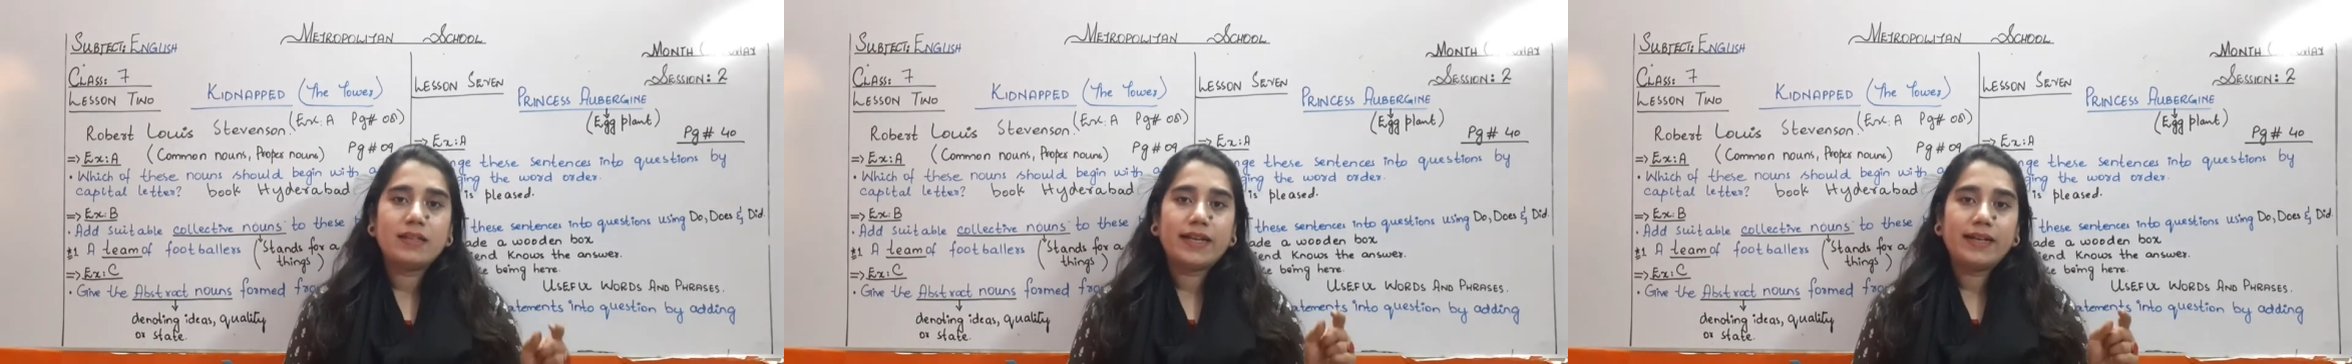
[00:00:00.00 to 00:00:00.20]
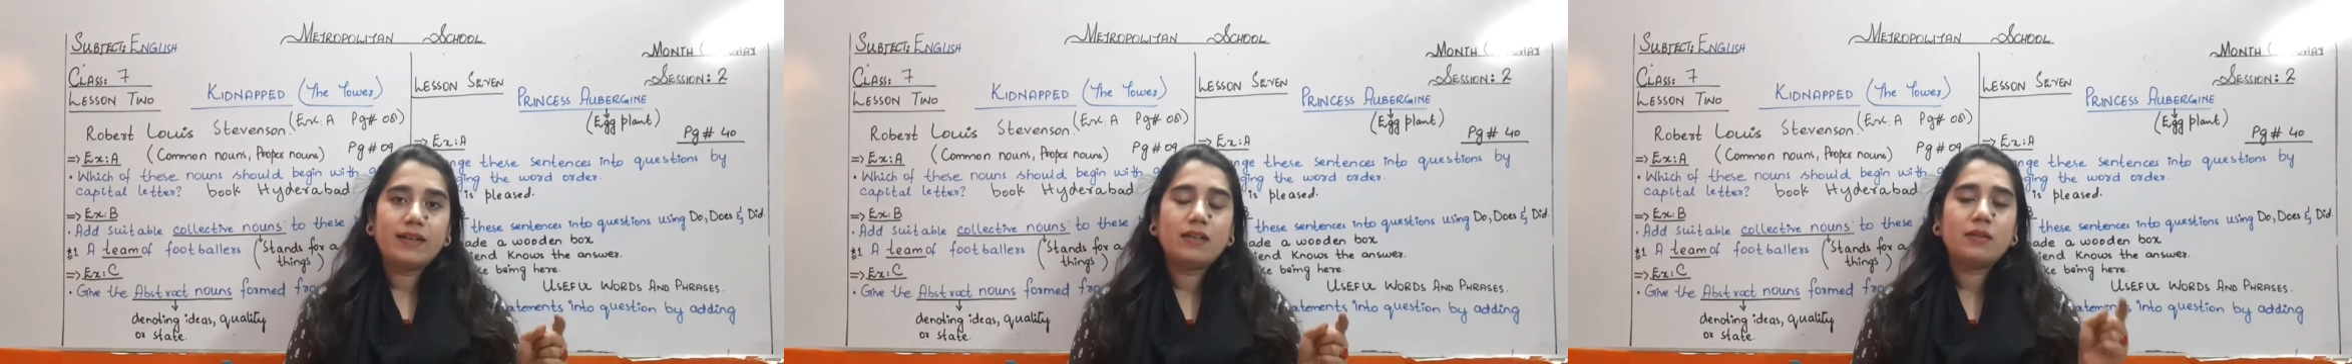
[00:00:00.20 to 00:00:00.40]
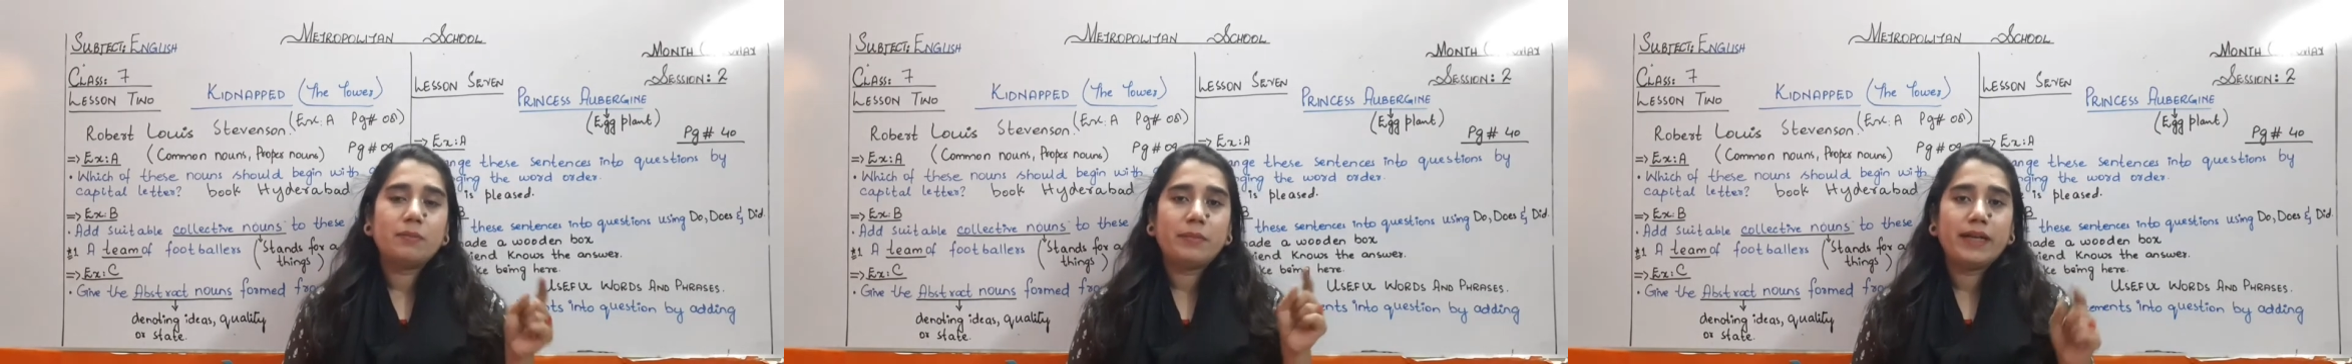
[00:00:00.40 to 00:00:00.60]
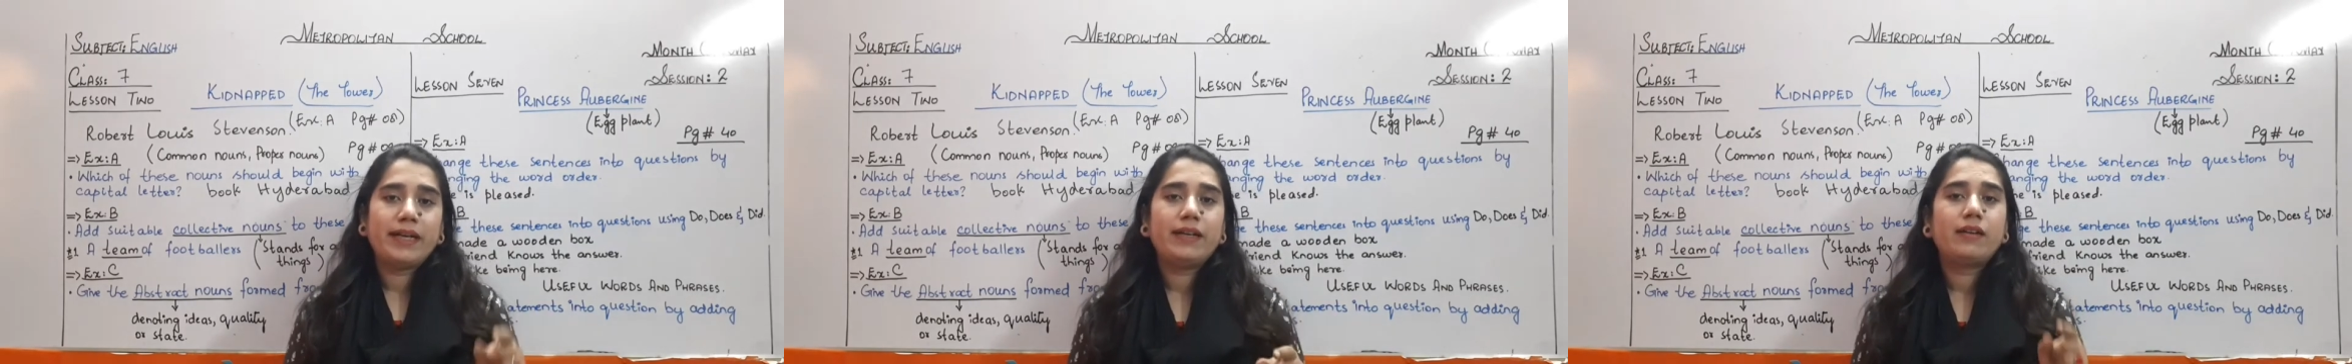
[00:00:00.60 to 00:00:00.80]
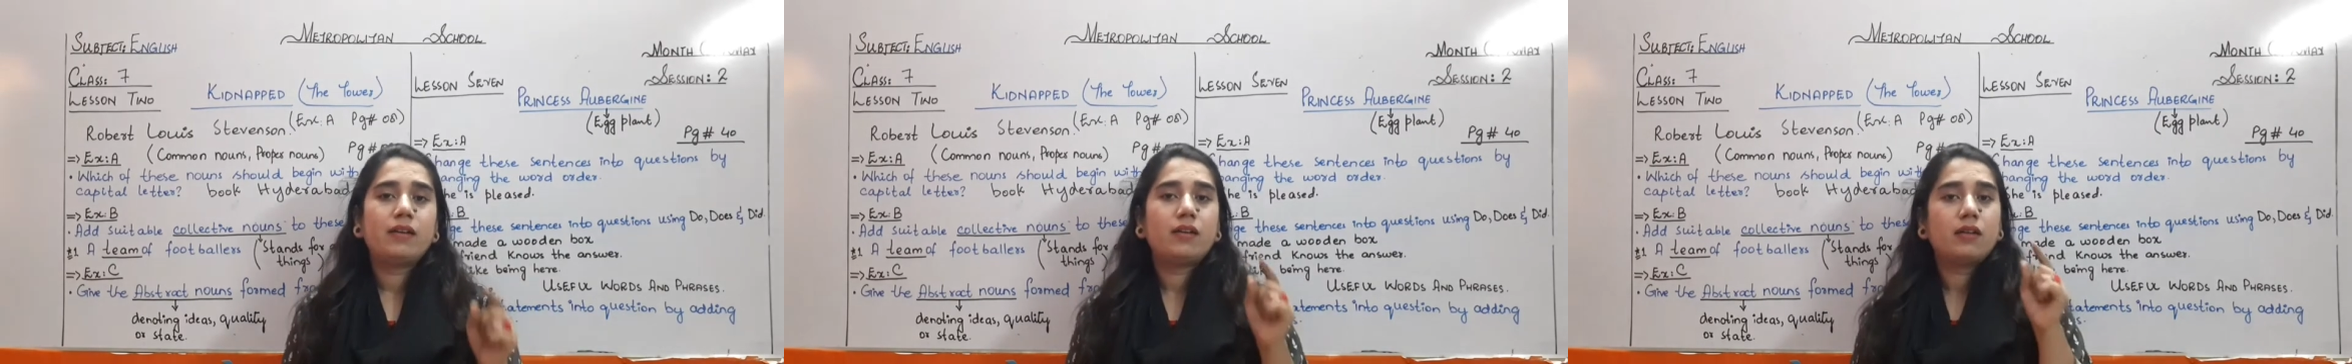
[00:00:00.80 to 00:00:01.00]
that the
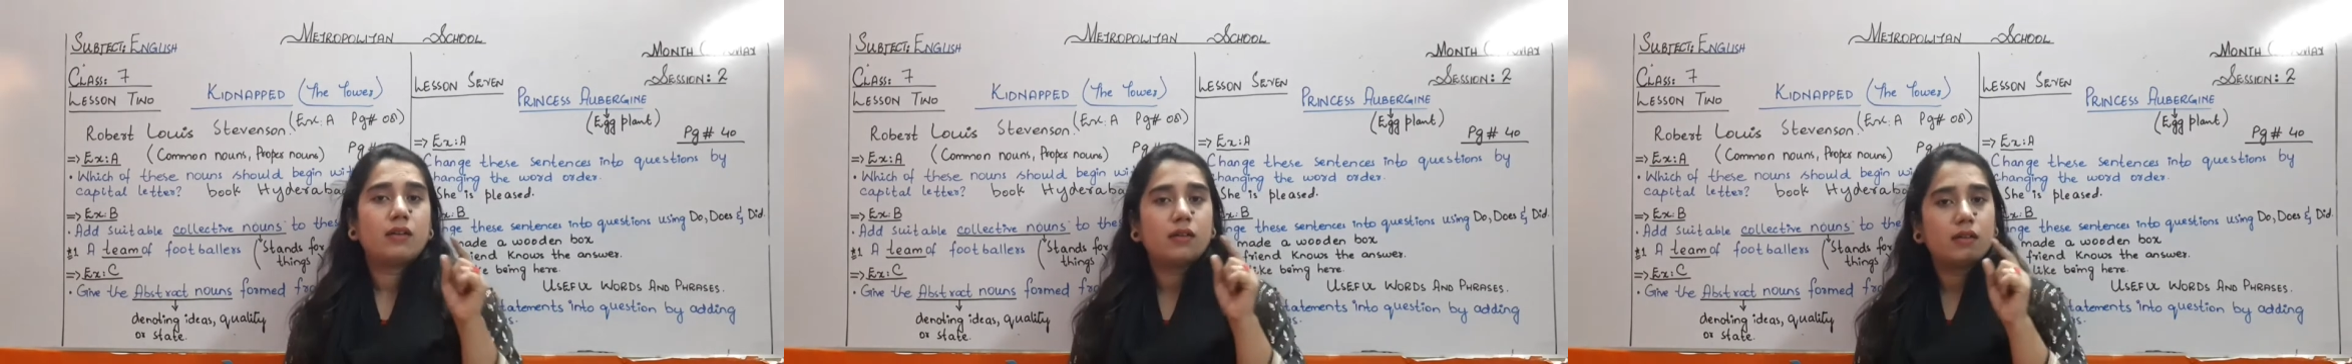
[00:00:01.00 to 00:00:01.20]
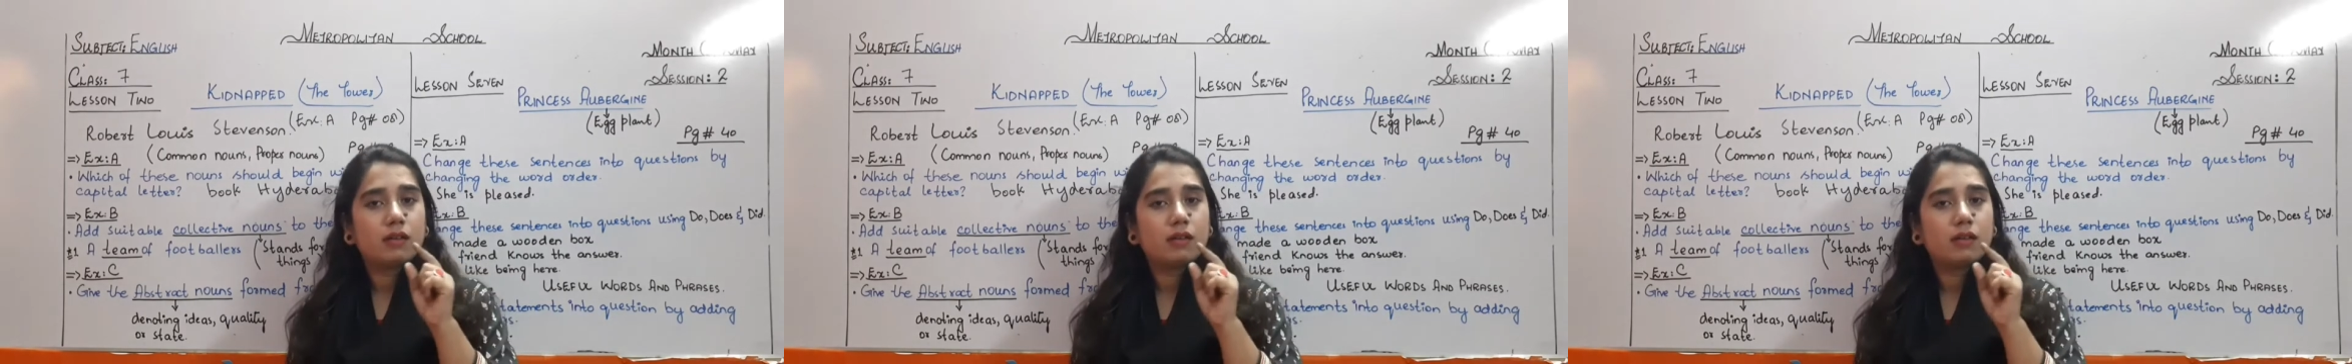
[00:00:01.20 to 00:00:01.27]
maid